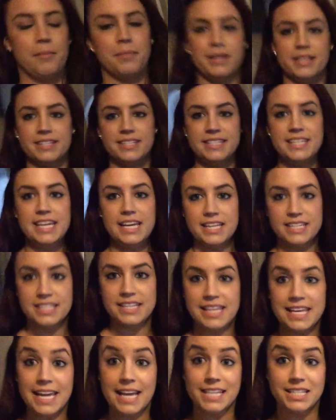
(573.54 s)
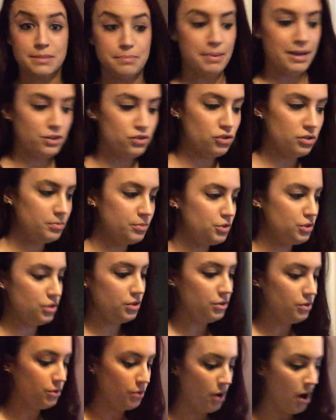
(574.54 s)
gonna sneak into the guest bedroom
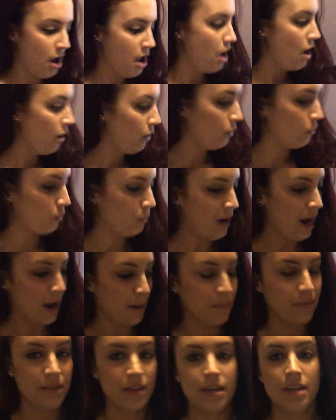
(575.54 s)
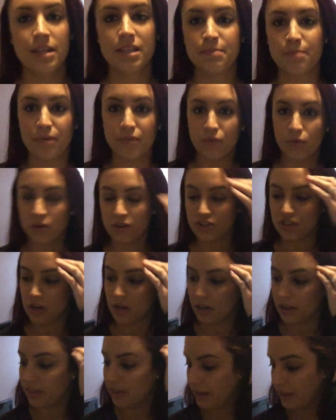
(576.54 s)
to wrap these before
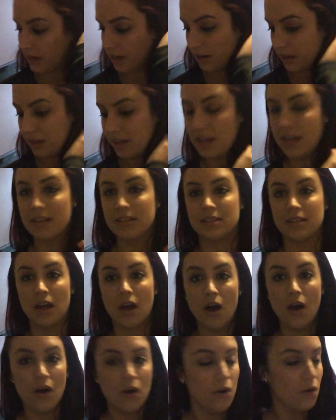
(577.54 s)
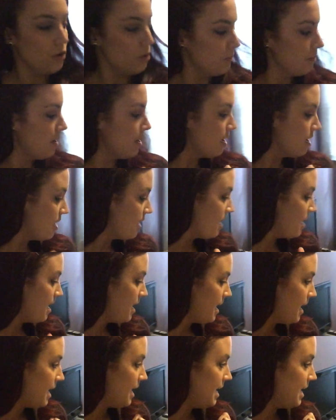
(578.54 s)
Jonathon gets home.
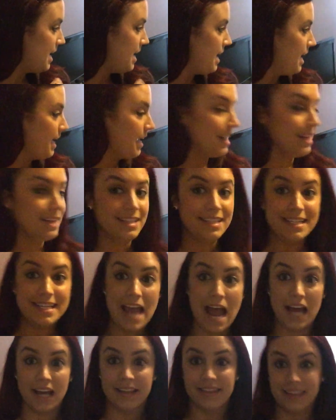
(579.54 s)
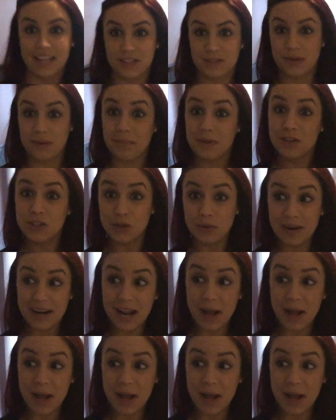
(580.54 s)
And yeah, that's what I'm gonna do right